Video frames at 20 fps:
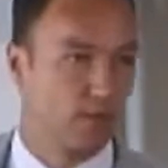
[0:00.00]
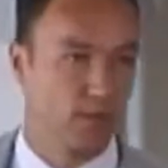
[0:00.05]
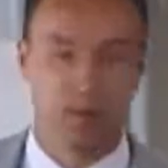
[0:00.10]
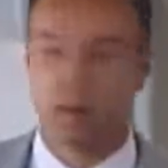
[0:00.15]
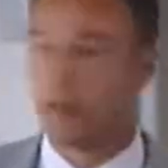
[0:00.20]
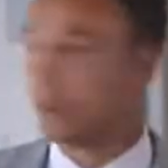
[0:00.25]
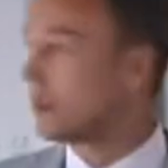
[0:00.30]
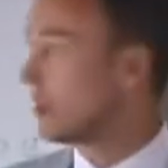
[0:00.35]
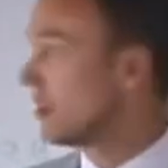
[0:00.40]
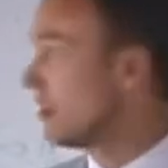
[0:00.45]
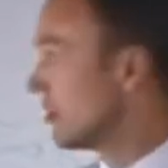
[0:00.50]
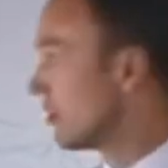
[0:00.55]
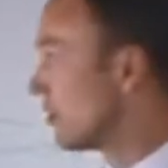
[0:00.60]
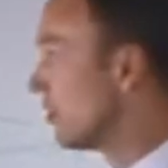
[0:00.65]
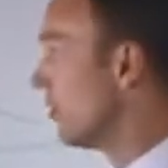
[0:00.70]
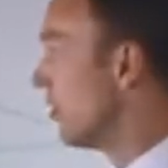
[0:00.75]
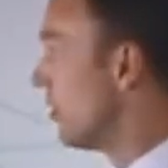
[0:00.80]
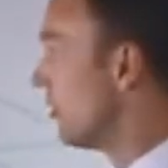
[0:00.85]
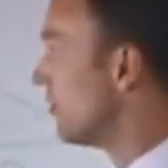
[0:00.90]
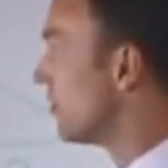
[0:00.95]
eat for pleasure, and
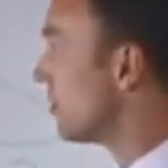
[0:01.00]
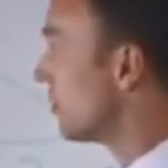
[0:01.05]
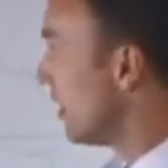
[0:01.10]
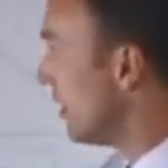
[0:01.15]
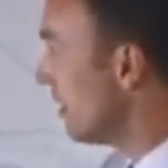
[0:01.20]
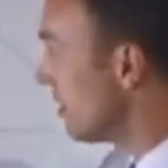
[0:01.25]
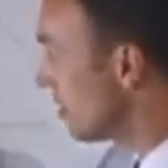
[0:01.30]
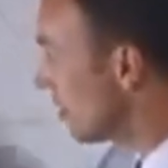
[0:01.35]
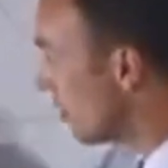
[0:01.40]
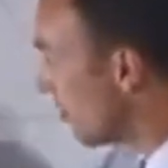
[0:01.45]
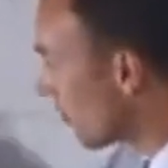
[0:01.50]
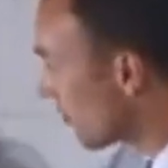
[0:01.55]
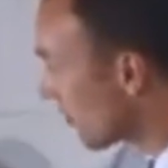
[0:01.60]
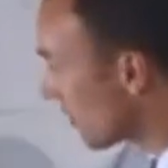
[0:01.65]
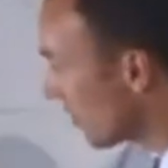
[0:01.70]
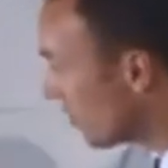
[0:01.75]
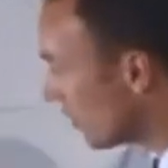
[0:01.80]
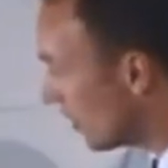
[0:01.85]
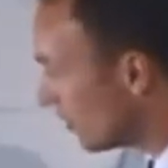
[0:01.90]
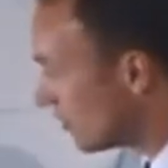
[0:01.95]
so on, right? So
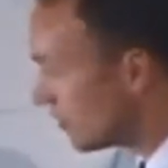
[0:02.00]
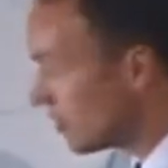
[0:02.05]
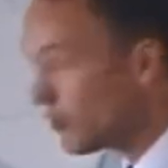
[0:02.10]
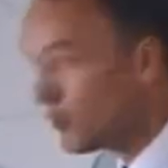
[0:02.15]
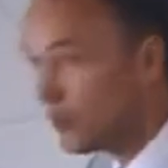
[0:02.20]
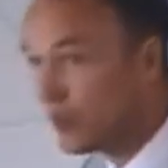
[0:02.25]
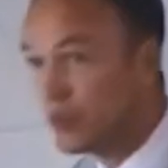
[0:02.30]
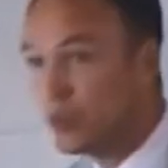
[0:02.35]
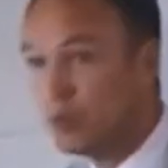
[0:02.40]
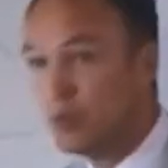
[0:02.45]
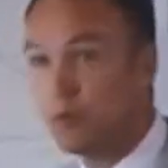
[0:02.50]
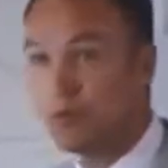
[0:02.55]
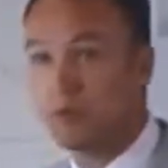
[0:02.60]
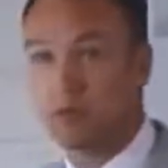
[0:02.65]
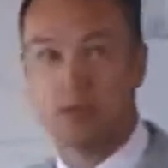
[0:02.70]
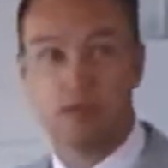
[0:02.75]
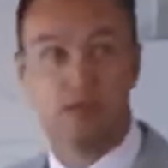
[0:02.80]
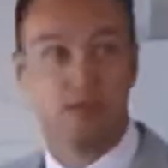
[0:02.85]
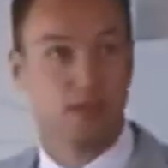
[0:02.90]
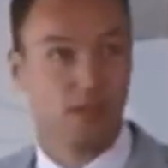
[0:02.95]
we have different
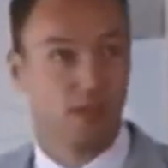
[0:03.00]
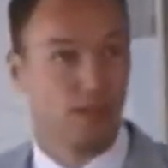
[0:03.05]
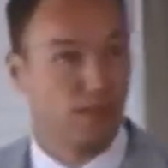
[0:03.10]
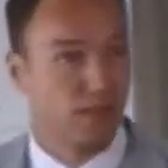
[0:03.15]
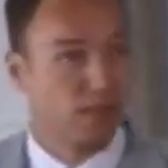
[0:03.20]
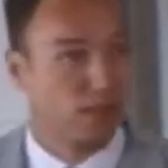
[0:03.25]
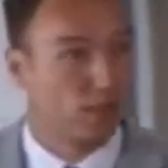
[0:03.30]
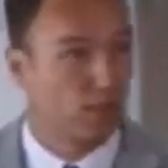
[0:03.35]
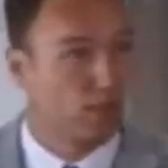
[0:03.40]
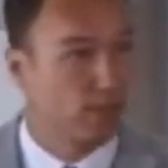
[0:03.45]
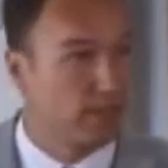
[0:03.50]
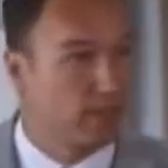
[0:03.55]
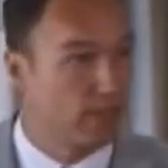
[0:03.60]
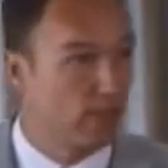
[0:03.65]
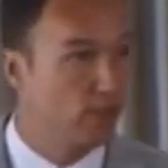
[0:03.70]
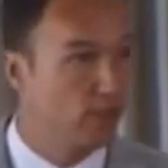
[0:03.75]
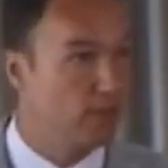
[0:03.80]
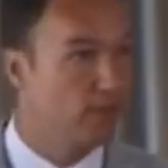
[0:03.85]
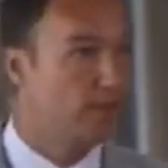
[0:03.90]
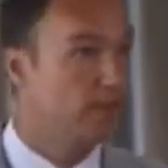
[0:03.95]
uses of the
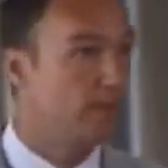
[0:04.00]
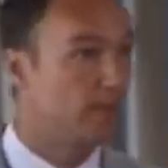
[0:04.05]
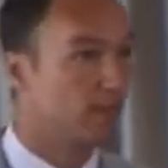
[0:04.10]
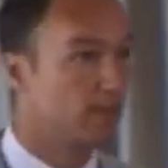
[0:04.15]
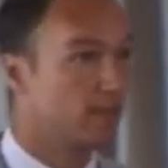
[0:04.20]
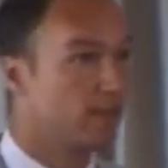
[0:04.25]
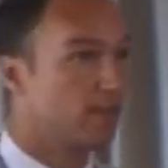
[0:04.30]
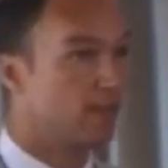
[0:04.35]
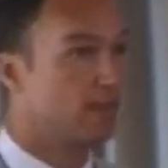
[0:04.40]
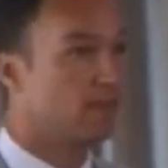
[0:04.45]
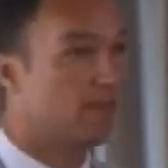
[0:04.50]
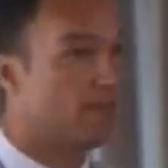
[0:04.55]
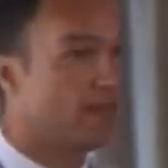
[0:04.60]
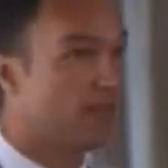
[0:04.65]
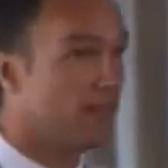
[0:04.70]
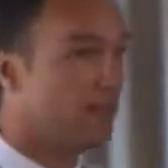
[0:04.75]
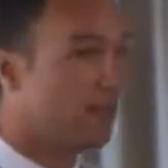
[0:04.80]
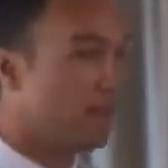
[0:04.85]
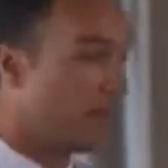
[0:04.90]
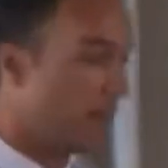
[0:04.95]
concrete units,
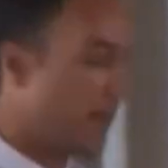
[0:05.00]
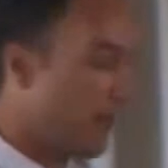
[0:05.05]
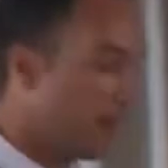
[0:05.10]
right?